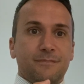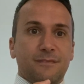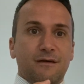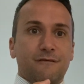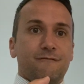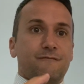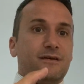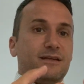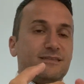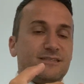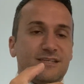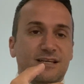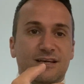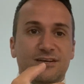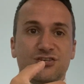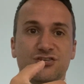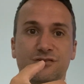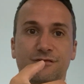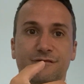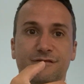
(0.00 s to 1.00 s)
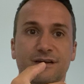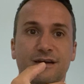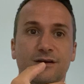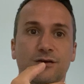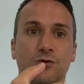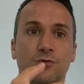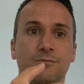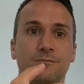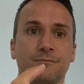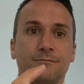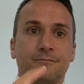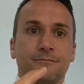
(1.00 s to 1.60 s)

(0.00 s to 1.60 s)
ventilation of vehicle,